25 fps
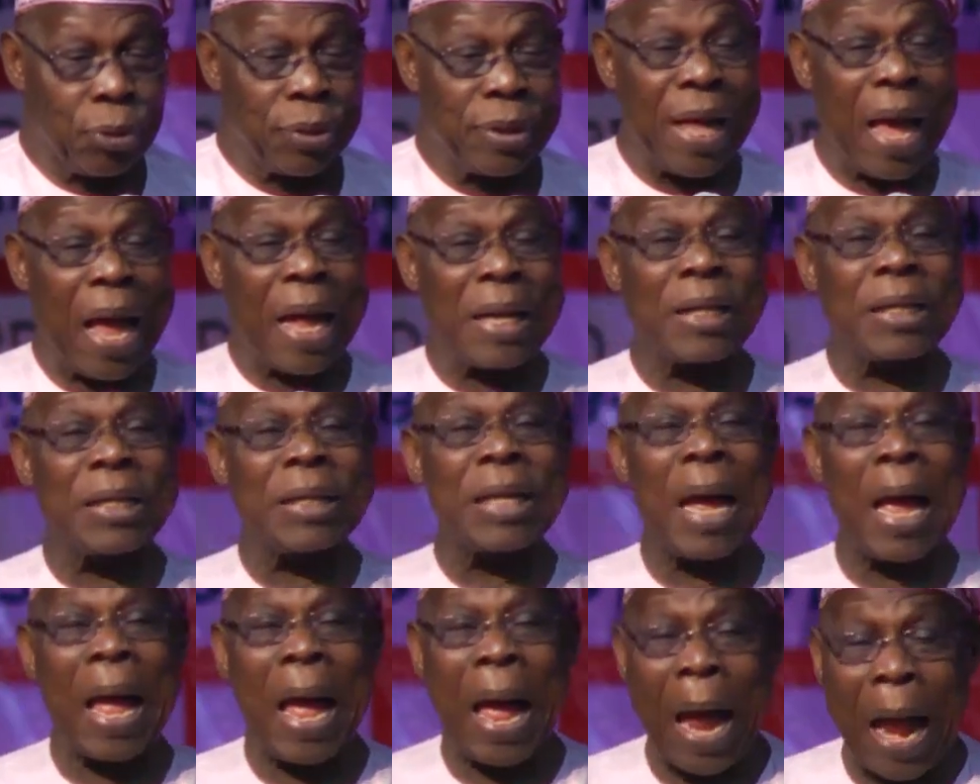that
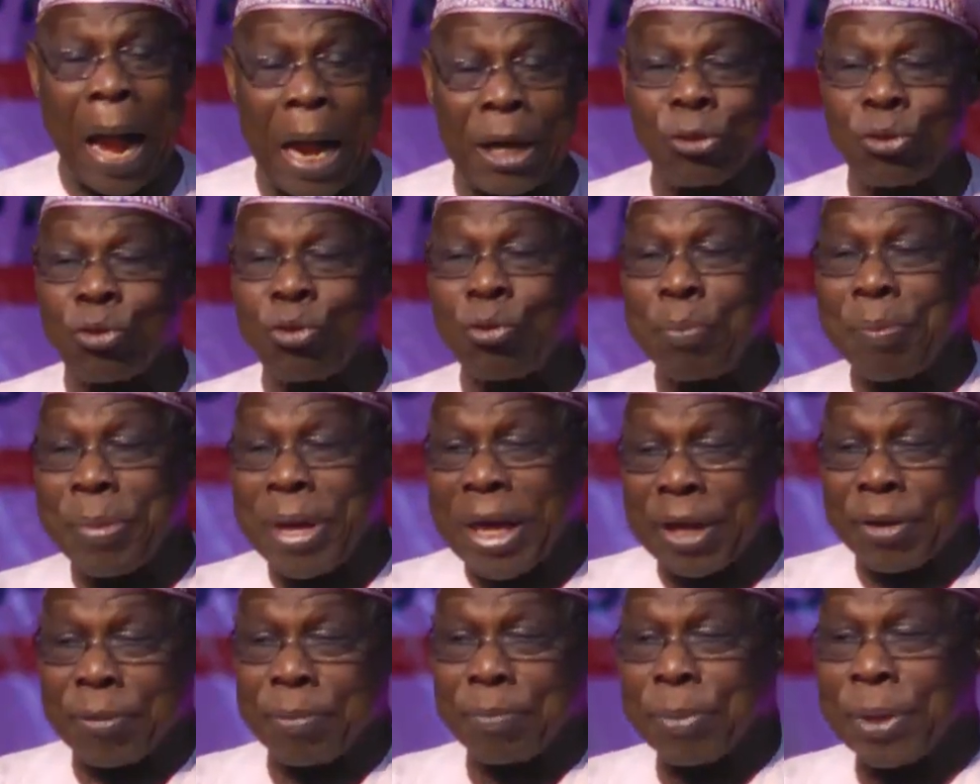had to
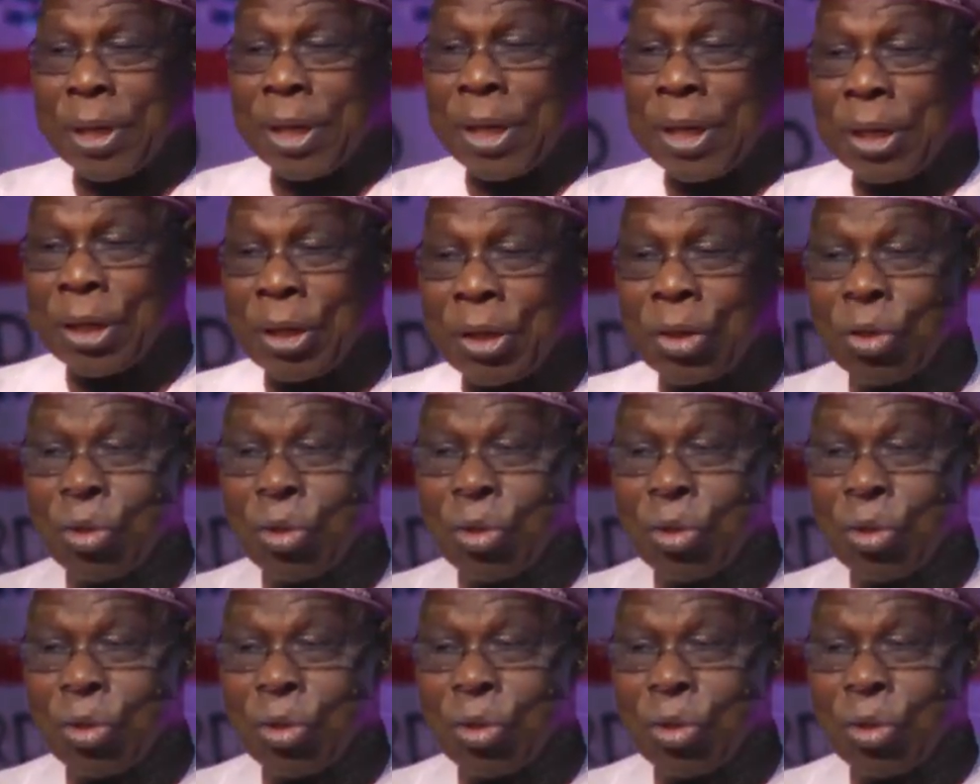make me